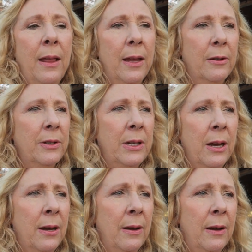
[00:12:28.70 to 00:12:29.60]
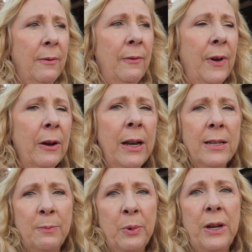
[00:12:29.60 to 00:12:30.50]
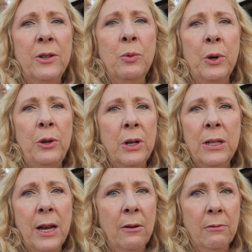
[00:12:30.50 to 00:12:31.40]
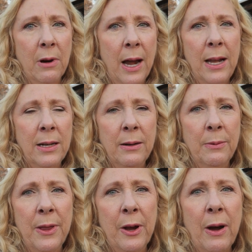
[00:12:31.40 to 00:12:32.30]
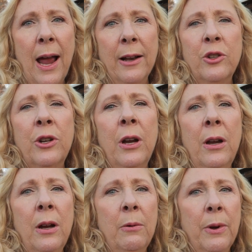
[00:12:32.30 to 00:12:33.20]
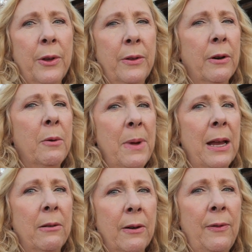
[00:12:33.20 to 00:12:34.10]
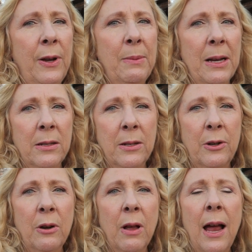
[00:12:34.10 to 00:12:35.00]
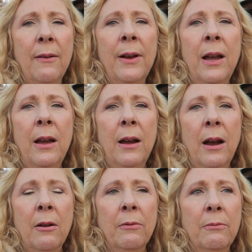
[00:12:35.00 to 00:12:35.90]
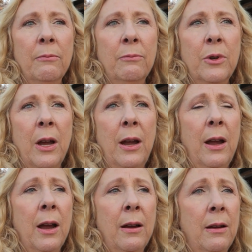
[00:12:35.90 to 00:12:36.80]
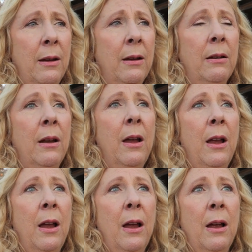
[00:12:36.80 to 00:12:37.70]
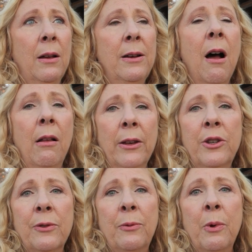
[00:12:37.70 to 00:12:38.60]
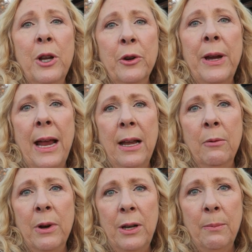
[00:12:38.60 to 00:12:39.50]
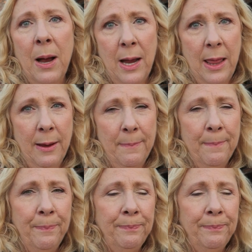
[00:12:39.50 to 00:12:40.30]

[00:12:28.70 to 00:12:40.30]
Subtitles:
There's various breeds where you can tell right when they're hatched whether they're a male or a female. So you'll have a knowledge of what you're getting when you buy them.